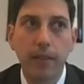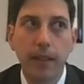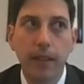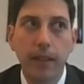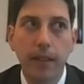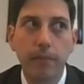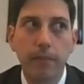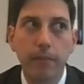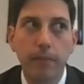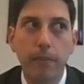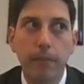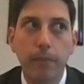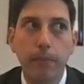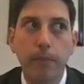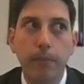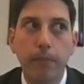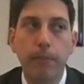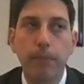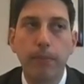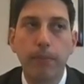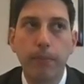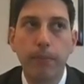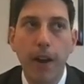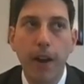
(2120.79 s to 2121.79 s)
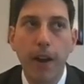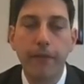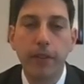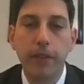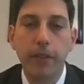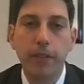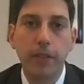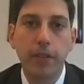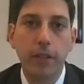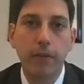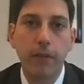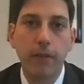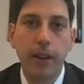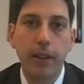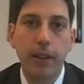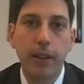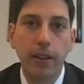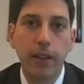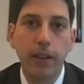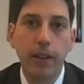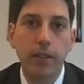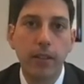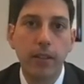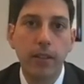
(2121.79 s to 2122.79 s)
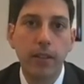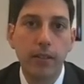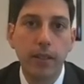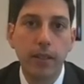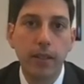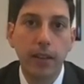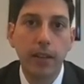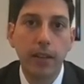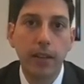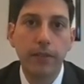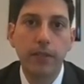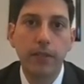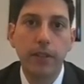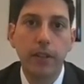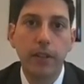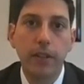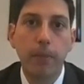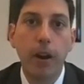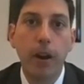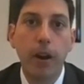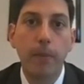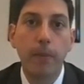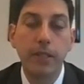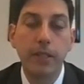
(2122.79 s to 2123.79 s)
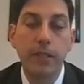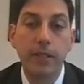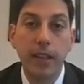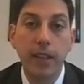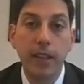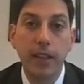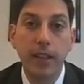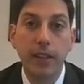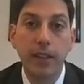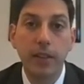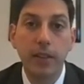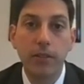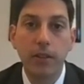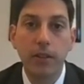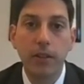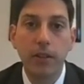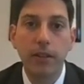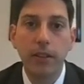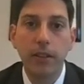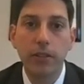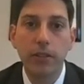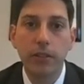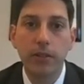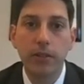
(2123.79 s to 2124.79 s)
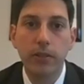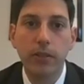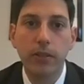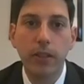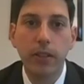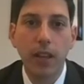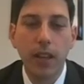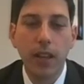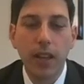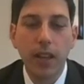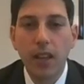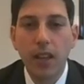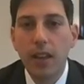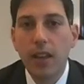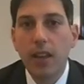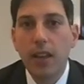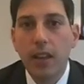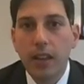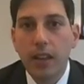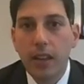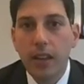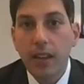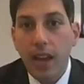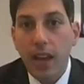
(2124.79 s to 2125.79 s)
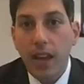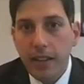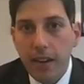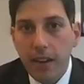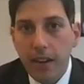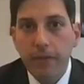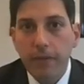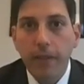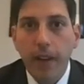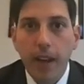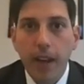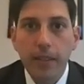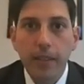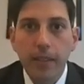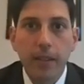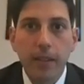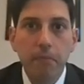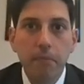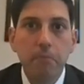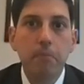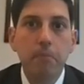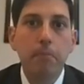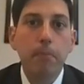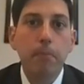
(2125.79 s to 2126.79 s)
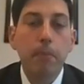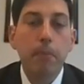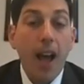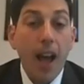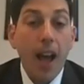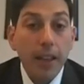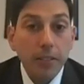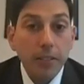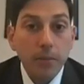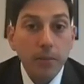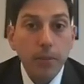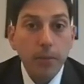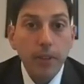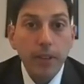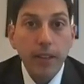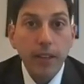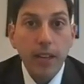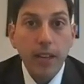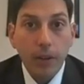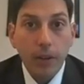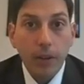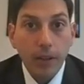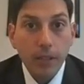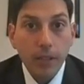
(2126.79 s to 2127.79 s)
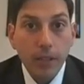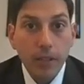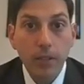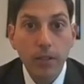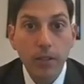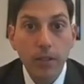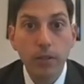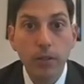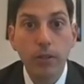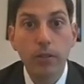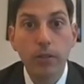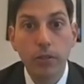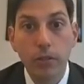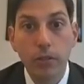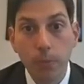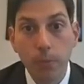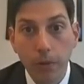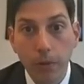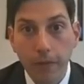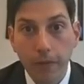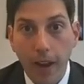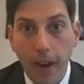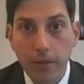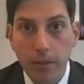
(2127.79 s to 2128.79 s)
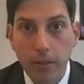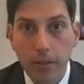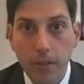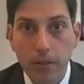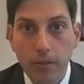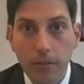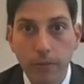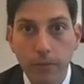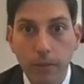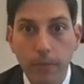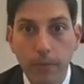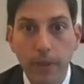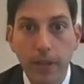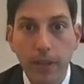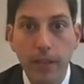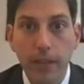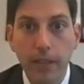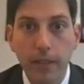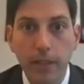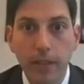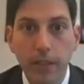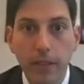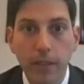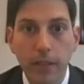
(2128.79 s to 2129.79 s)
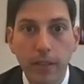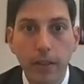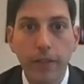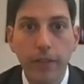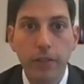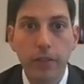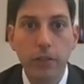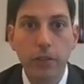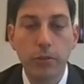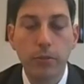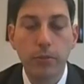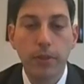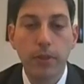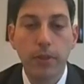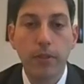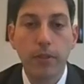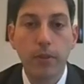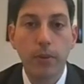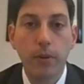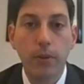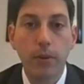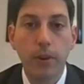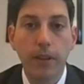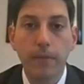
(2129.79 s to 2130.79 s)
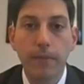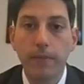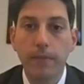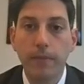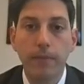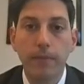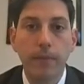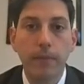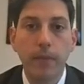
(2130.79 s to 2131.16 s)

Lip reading: that preface to the regulations that gives the department's thinking on certain issues, you'd identified that possibly at your institution supervisors would be officials with authority,